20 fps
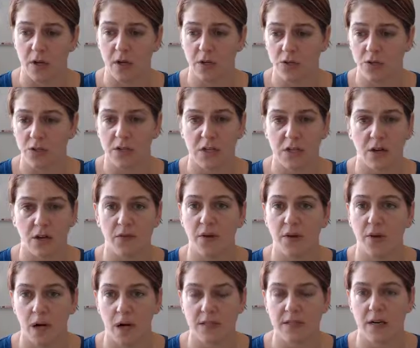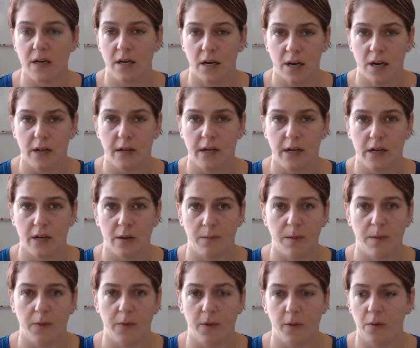As long as there's enough content on there
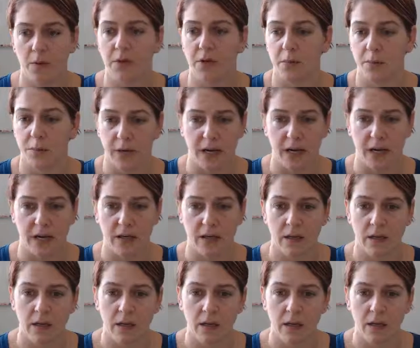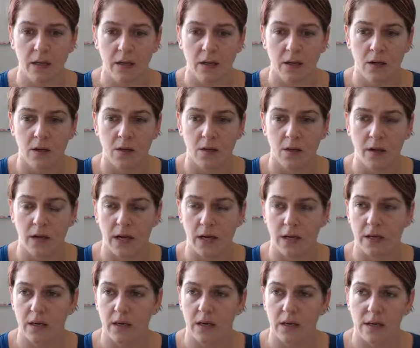and people know what they're buying,
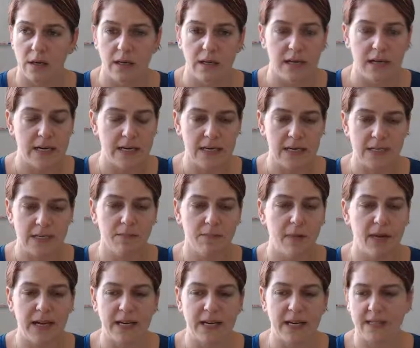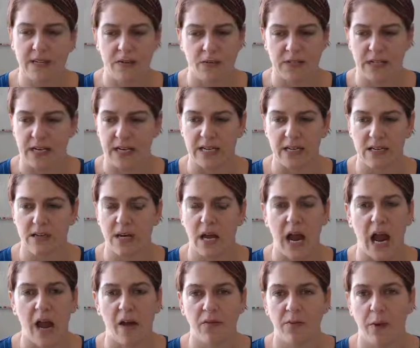right? It doesn't make a difference. Like,
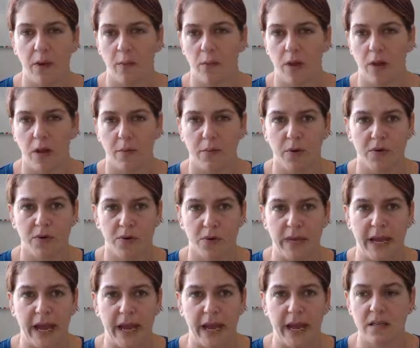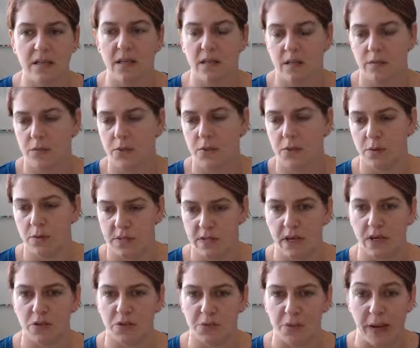it doesn't have to be a blog post. You can send them
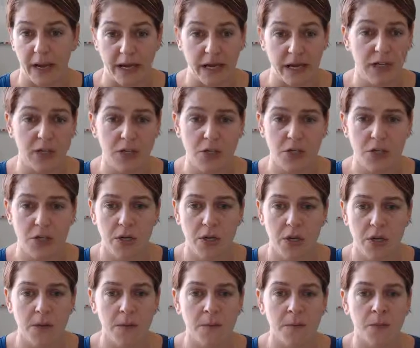to a sales page.